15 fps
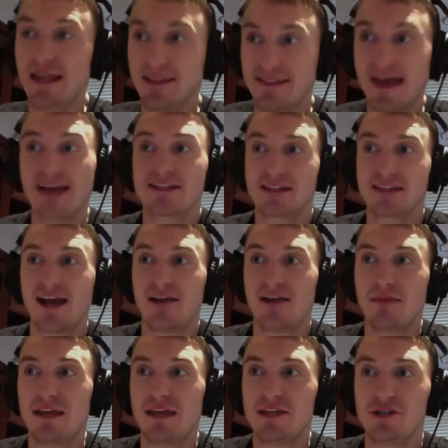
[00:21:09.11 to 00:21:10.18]
that's kind of
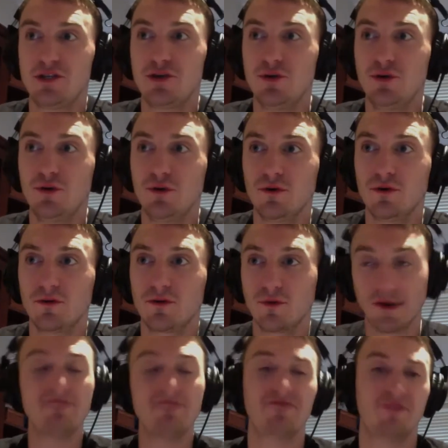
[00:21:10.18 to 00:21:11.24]
made you
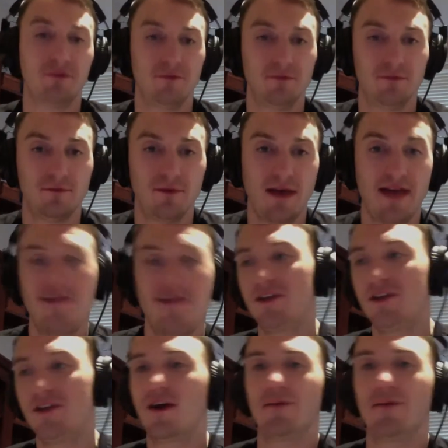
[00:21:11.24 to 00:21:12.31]
grateful and then
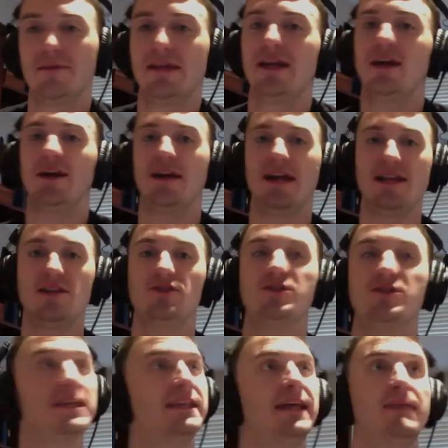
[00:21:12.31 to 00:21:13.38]
you come here and you
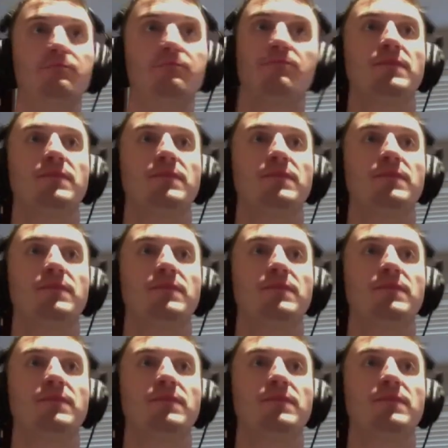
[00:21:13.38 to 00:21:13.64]
see that